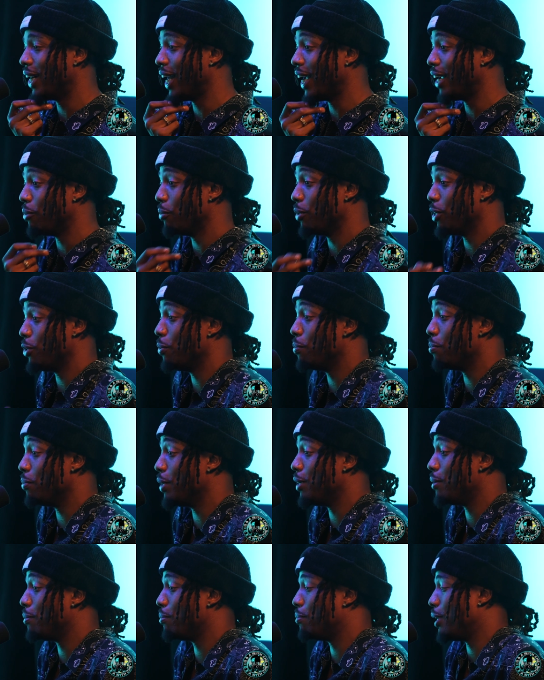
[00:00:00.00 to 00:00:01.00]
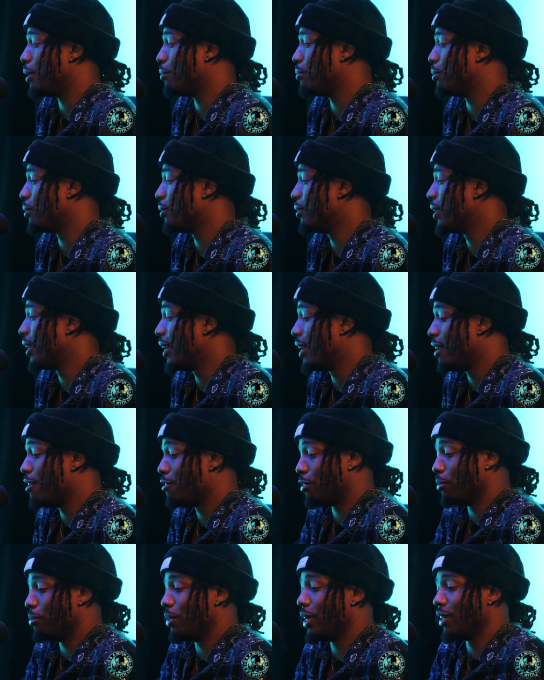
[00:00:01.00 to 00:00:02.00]
Like when you meet people
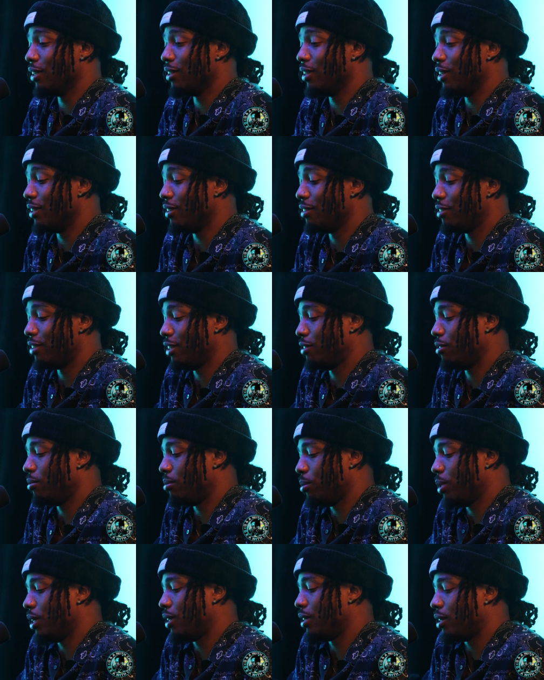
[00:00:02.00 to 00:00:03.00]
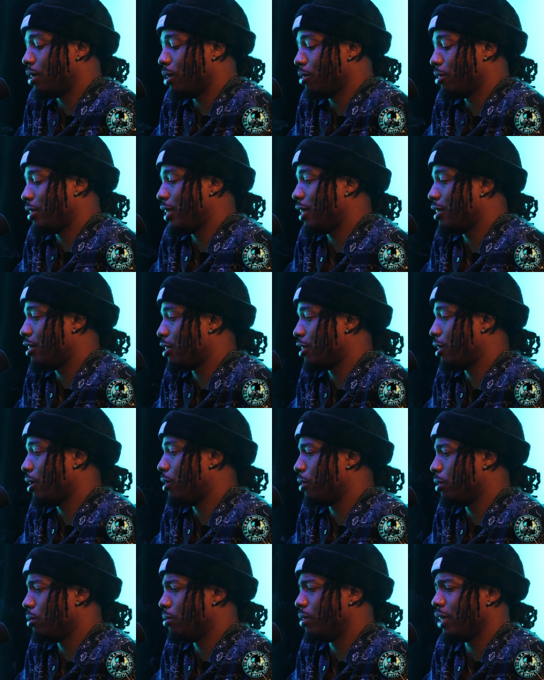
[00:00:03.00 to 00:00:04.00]
from other, just from other cultures, they just
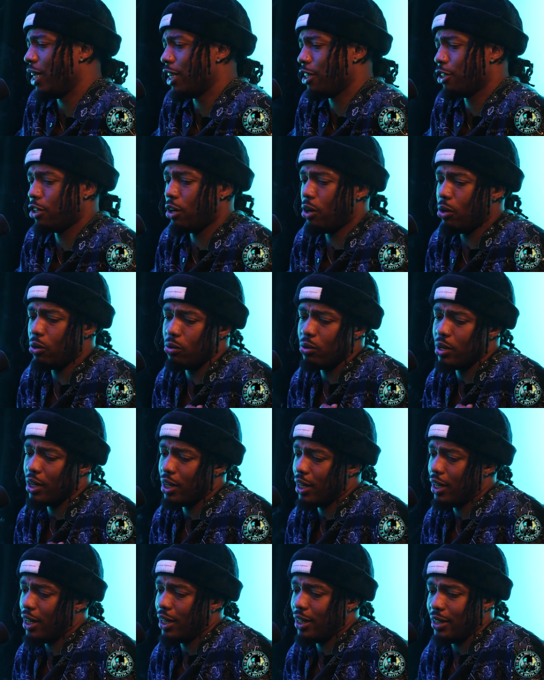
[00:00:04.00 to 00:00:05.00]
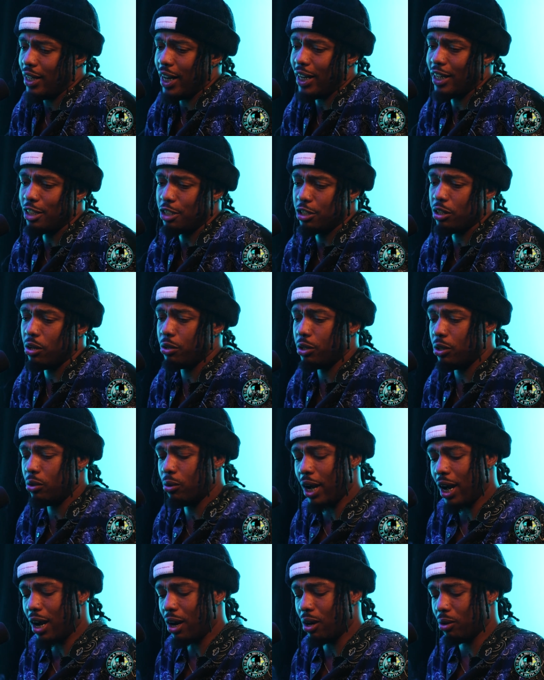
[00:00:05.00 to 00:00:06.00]
show you, they show, they can show you
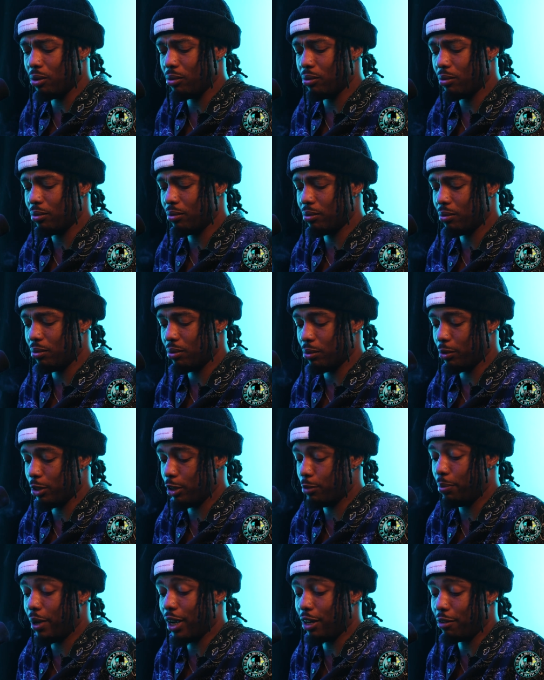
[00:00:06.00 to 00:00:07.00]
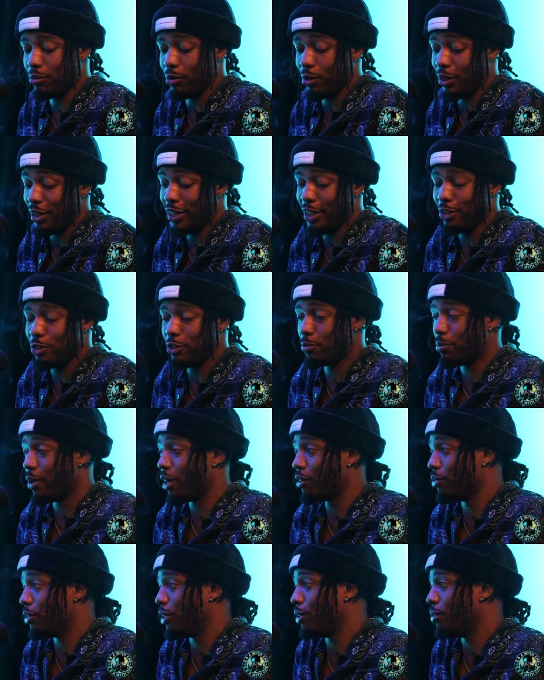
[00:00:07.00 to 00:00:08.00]
how respectful or
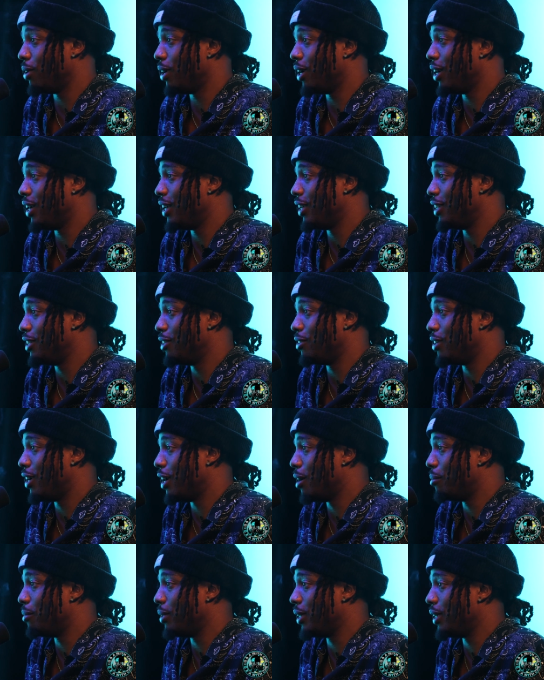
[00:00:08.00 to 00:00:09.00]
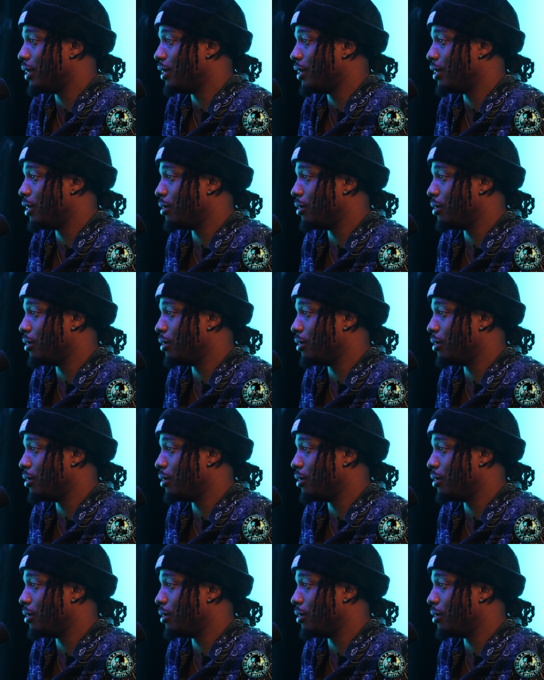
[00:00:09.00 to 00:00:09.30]
disrespectful you are. You know what I mean?